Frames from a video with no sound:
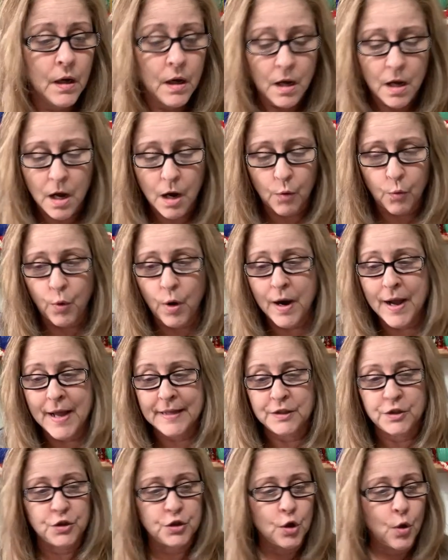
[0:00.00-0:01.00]
All
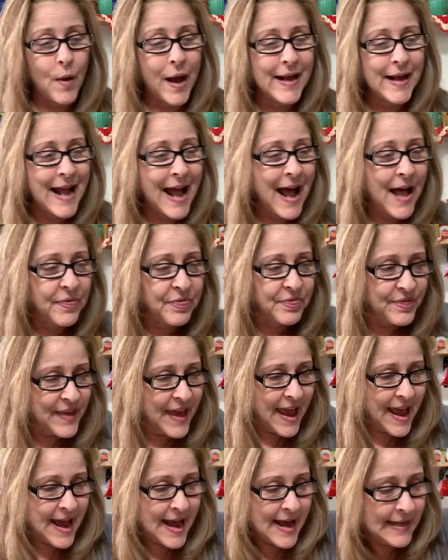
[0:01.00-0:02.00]
right, so I got
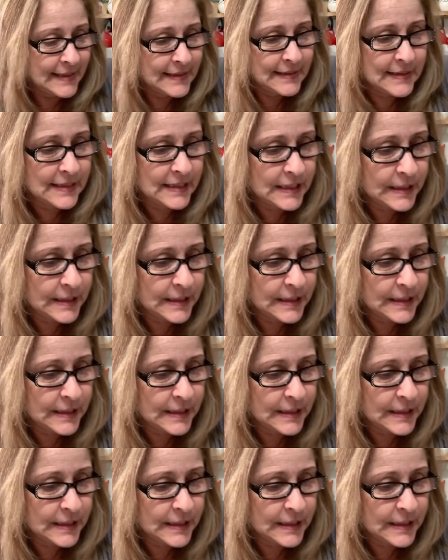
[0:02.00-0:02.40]
that.